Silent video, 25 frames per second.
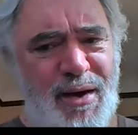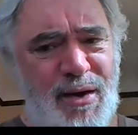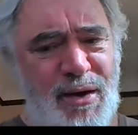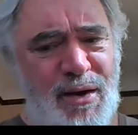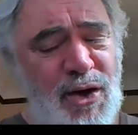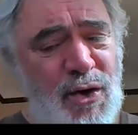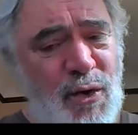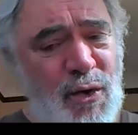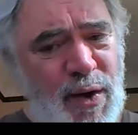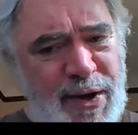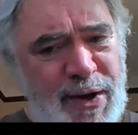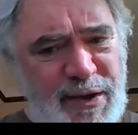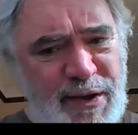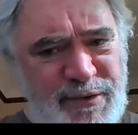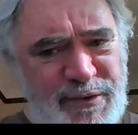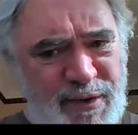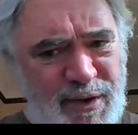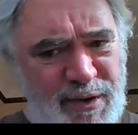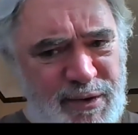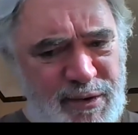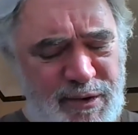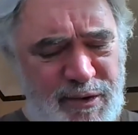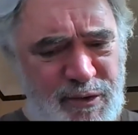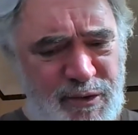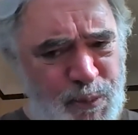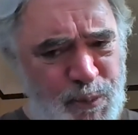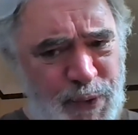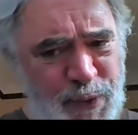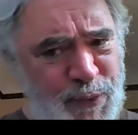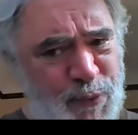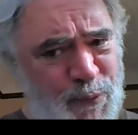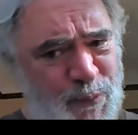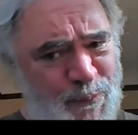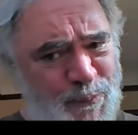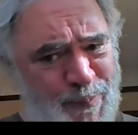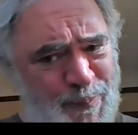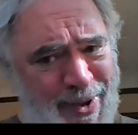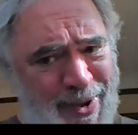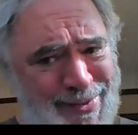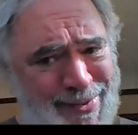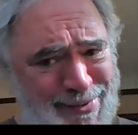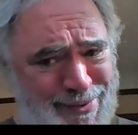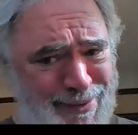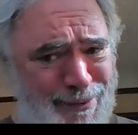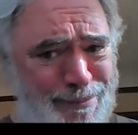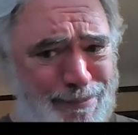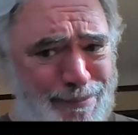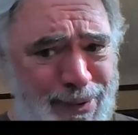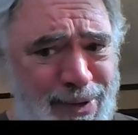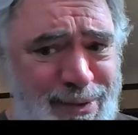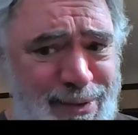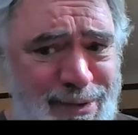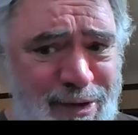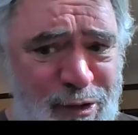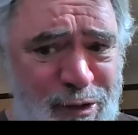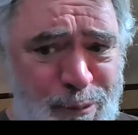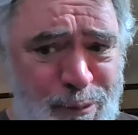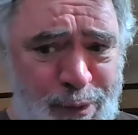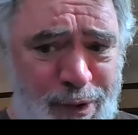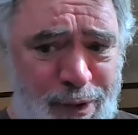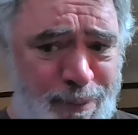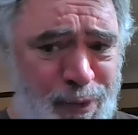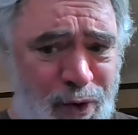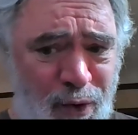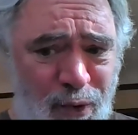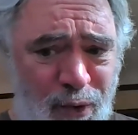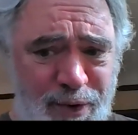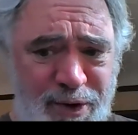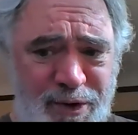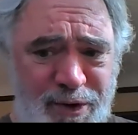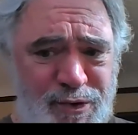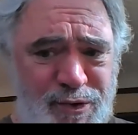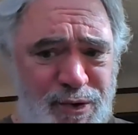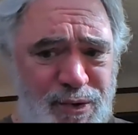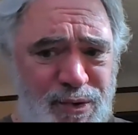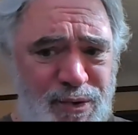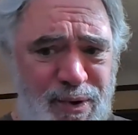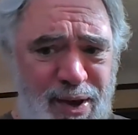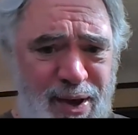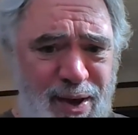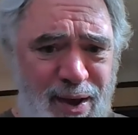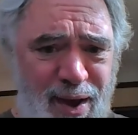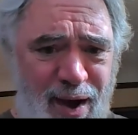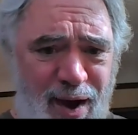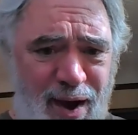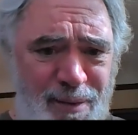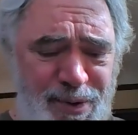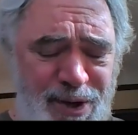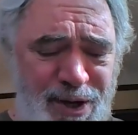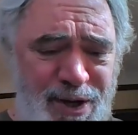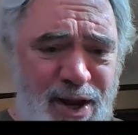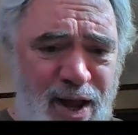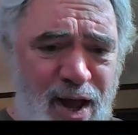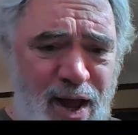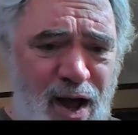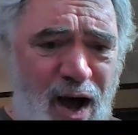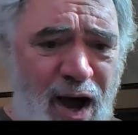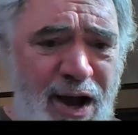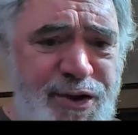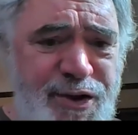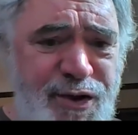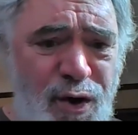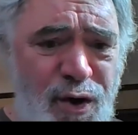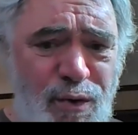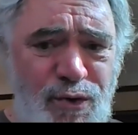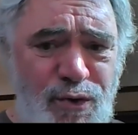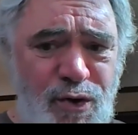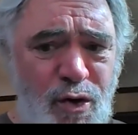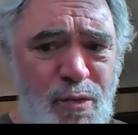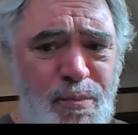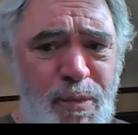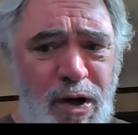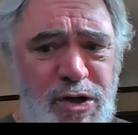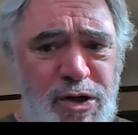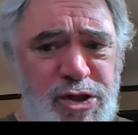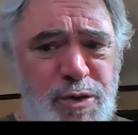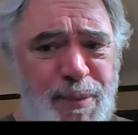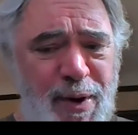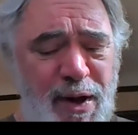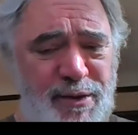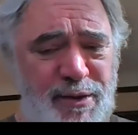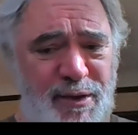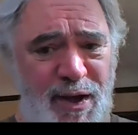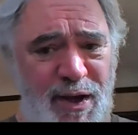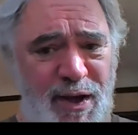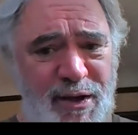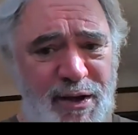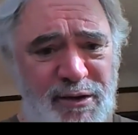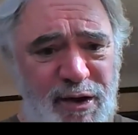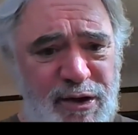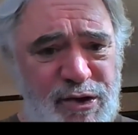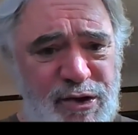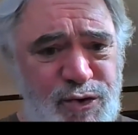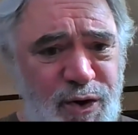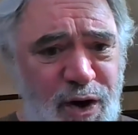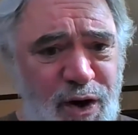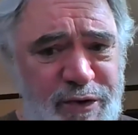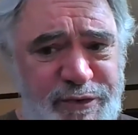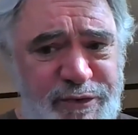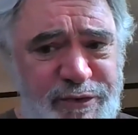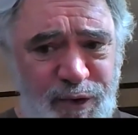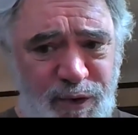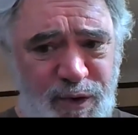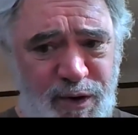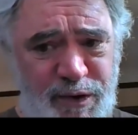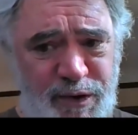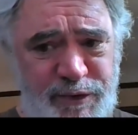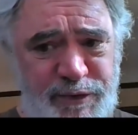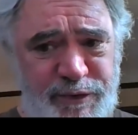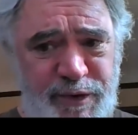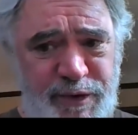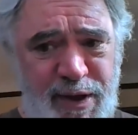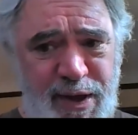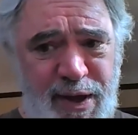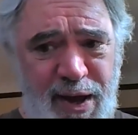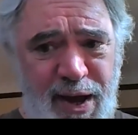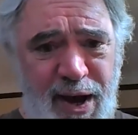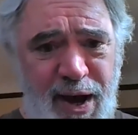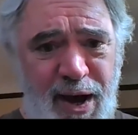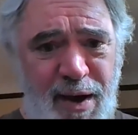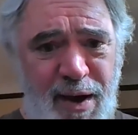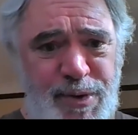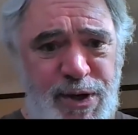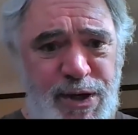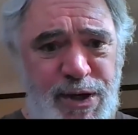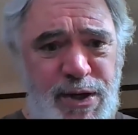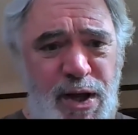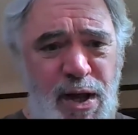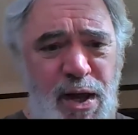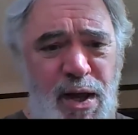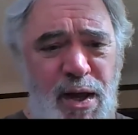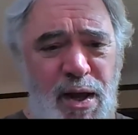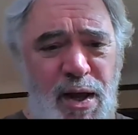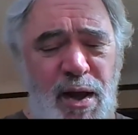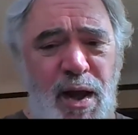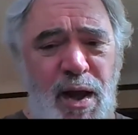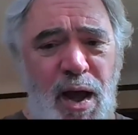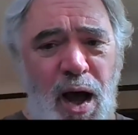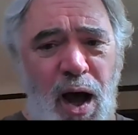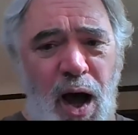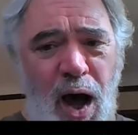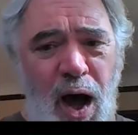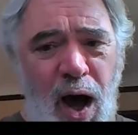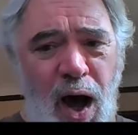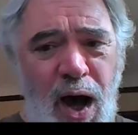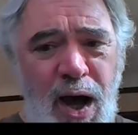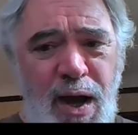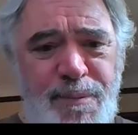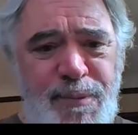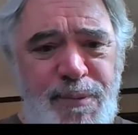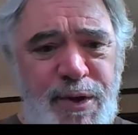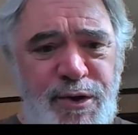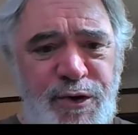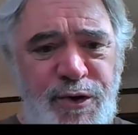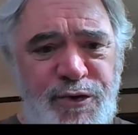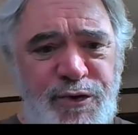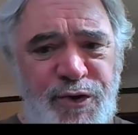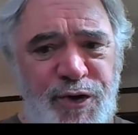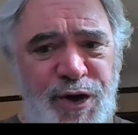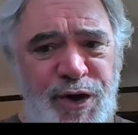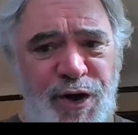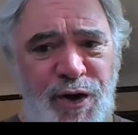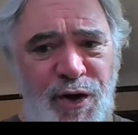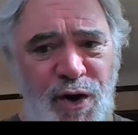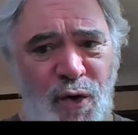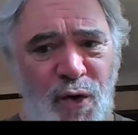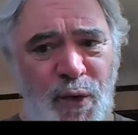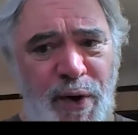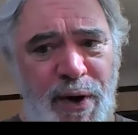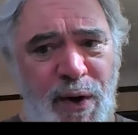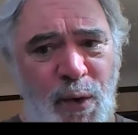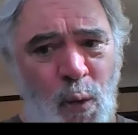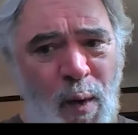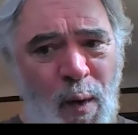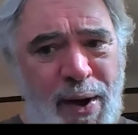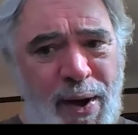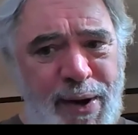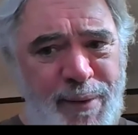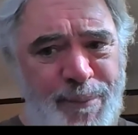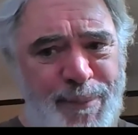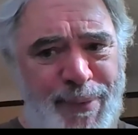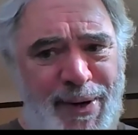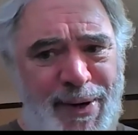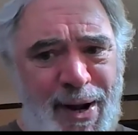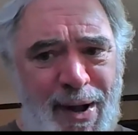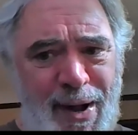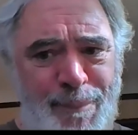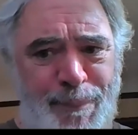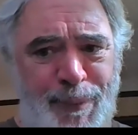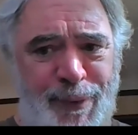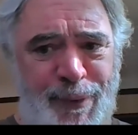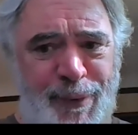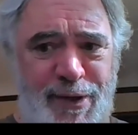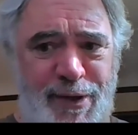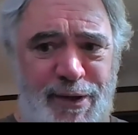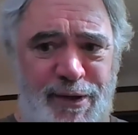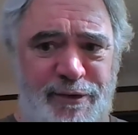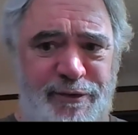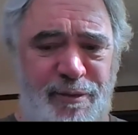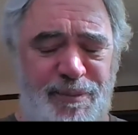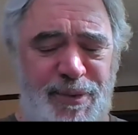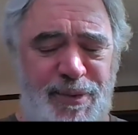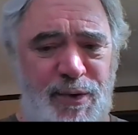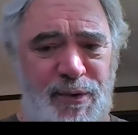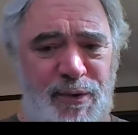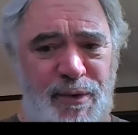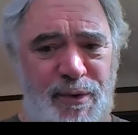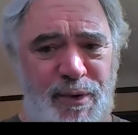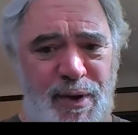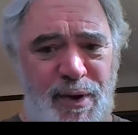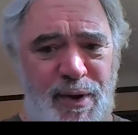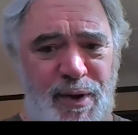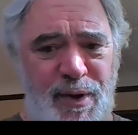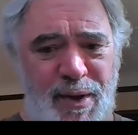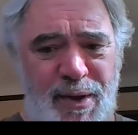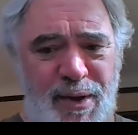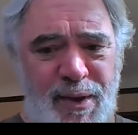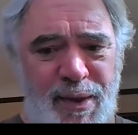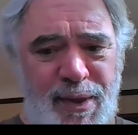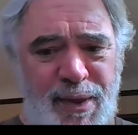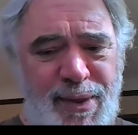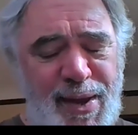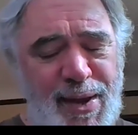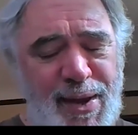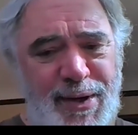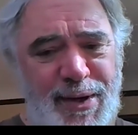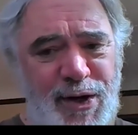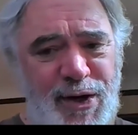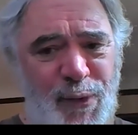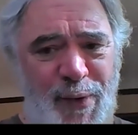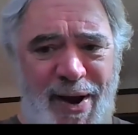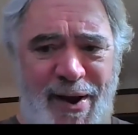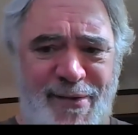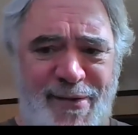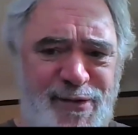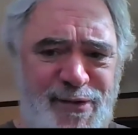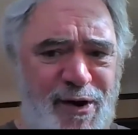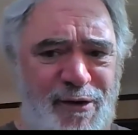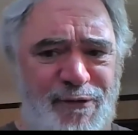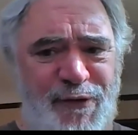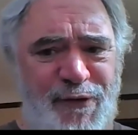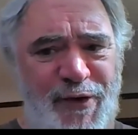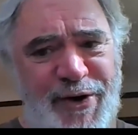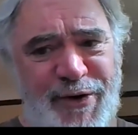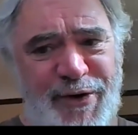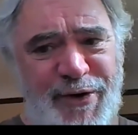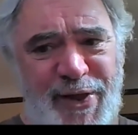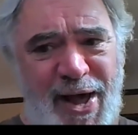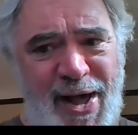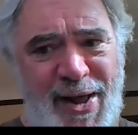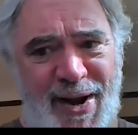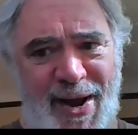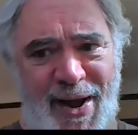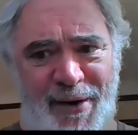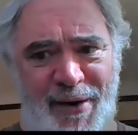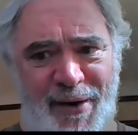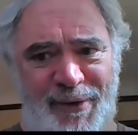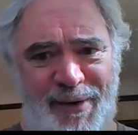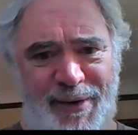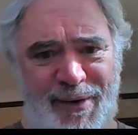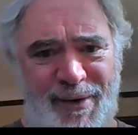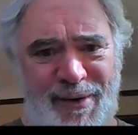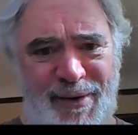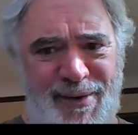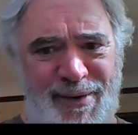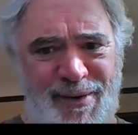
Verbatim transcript: you know, I guess it's pretty bad to admit this, but I'm going to. I mean, I don't know much about the antitrust laws. I mean, I'm interested in knowing what a monopoly is. I mean, that you know, after I figure that out,